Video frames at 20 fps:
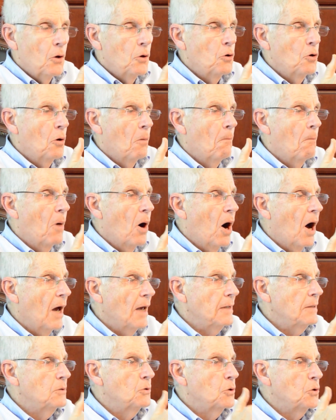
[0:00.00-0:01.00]
your
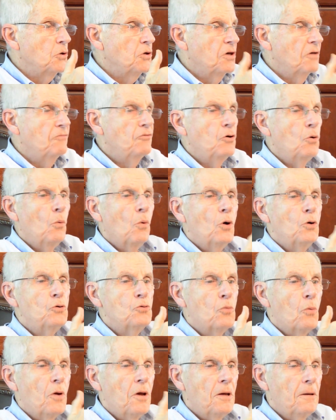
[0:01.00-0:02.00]
mind to give you a
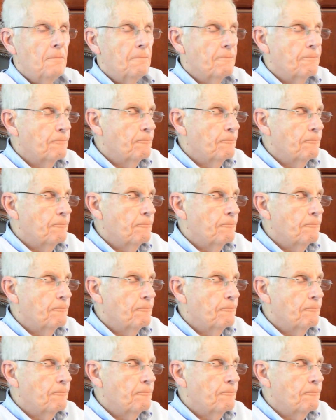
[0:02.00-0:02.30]
dream.